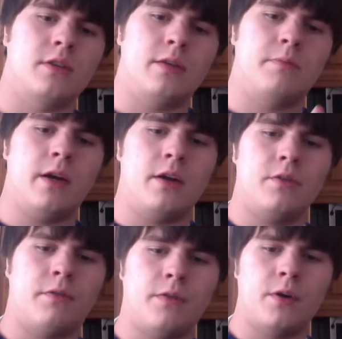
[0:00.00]
like, be on
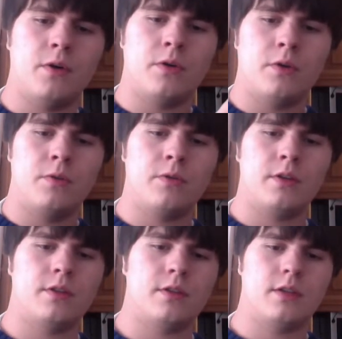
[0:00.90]
your phone
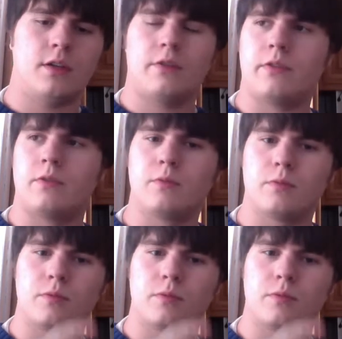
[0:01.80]
and stuff and